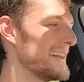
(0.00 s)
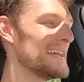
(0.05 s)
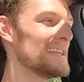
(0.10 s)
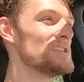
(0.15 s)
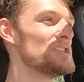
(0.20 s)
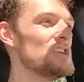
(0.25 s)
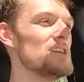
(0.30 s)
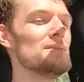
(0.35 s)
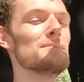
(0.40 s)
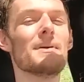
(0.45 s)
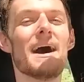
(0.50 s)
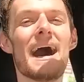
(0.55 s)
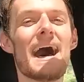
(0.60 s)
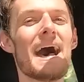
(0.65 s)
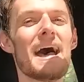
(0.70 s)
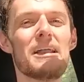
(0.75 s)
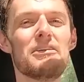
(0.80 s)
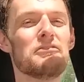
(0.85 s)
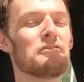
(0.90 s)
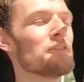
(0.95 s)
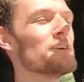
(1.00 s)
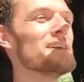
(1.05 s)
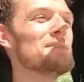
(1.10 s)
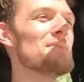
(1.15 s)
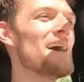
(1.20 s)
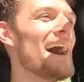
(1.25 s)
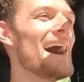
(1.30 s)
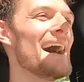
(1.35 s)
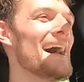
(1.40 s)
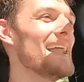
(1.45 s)
Cheap mod, free
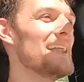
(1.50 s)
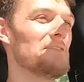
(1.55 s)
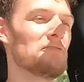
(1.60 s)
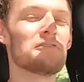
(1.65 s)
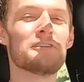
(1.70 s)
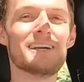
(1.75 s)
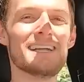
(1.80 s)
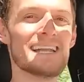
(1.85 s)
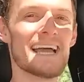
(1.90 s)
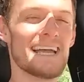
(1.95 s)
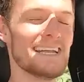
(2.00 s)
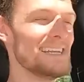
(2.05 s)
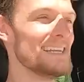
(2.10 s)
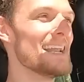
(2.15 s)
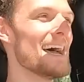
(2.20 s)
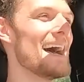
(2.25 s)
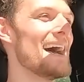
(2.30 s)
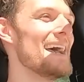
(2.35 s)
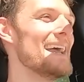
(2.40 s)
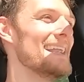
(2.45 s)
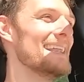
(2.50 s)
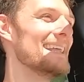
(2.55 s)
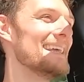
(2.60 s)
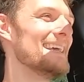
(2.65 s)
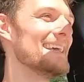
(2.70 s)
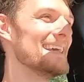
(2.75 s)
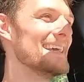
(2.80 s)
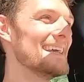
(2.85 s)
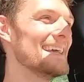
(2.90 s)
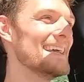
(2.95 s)

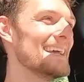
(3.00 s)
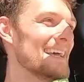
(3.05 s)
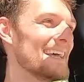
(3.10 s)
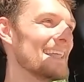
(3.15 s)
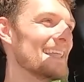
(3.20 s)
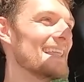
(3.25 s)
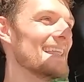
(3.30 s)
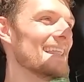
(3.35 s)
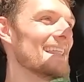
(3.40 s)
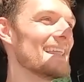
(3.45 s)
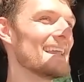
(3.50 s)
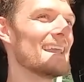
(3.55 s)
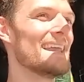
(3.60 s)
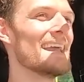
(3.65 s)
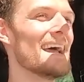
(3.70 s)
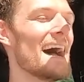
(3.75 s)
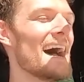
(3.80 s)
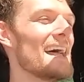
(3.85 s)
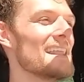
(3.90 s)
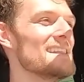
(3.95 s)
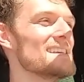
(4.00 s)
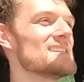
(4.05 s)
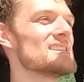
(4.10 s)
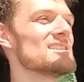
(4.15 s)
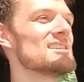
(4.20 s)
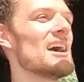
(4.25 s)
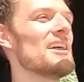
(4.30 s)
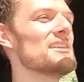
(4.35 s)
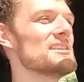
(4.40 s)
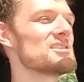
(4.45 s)
99. God, this is
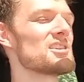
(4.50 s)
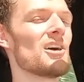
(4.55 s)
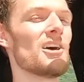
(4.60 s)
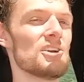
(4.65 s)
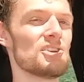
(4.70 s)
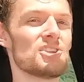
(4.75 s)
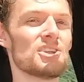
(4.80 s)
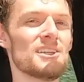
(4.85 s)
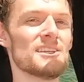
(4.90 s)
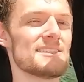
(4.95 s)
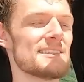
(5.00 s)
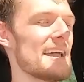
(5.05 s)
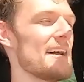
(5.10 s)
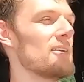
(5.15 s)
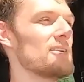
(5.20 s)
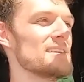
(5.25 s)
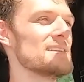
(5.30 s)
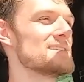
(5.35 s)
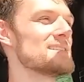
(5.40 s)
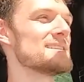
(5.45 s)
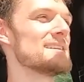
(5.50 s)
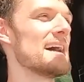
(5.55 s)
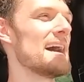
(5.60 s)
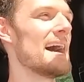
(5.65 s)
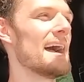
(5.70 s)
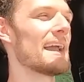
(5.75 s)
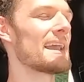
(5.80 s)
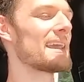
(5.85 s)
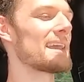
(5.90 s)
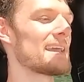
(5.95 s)
how this car should have sounded
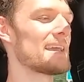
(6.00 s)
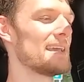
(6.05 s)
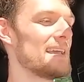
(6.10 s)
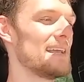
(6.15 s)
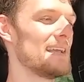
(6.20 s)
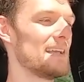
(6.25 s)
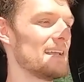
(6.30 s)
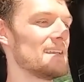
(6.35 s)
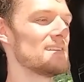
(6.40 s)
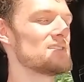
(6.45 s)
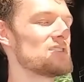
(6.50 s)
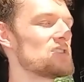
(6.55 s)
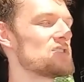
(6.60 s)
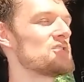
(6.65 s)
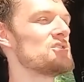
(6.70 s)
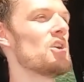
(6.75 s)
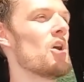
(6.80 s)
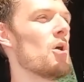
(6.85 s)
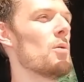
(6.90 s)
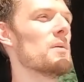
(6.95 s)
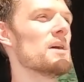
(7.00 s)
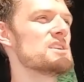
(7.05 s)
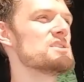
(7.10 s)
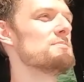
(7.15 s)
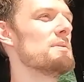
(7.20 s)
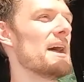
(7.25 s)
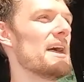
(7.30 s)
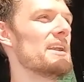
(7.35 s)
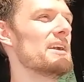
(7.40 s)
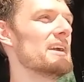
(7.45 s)
stock. So much
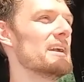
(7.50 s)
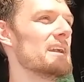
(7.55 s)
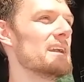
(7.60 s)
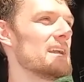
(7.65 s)
better.